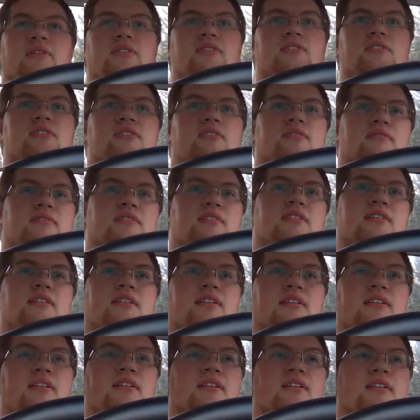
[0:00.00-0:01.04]
which
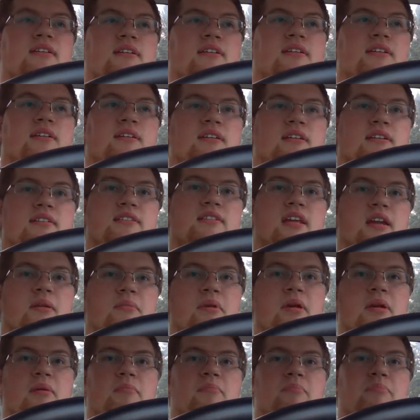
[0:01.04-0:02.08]
it's
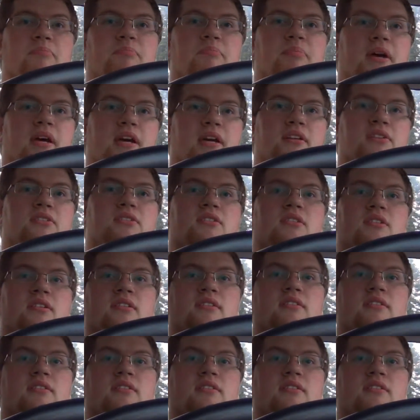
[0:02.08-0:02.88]
gonna be a bitch.